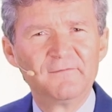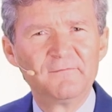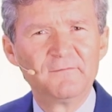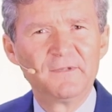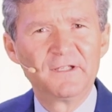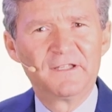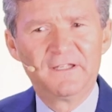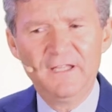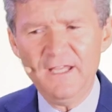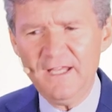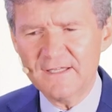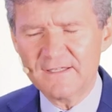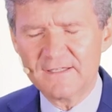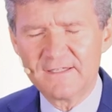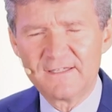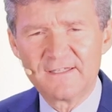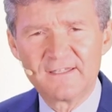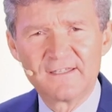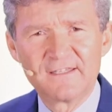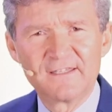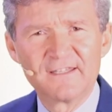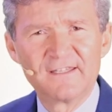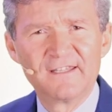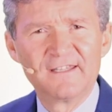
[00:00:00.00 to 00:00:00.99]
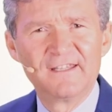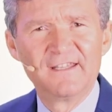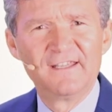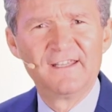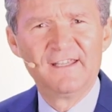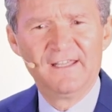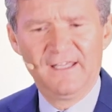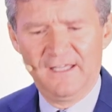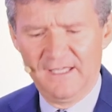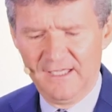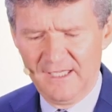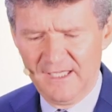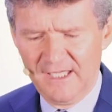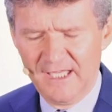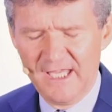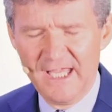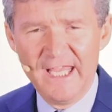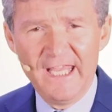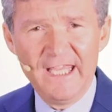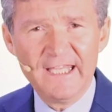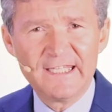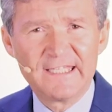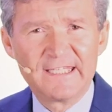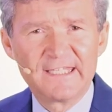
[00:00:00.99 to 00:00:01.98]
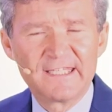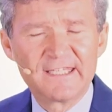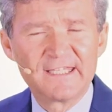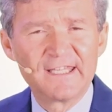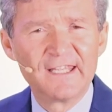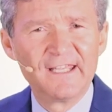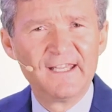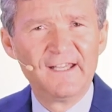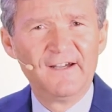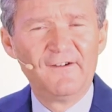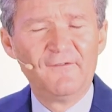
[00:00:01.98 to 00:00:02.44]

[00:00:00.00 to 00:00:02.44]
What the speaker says: But this is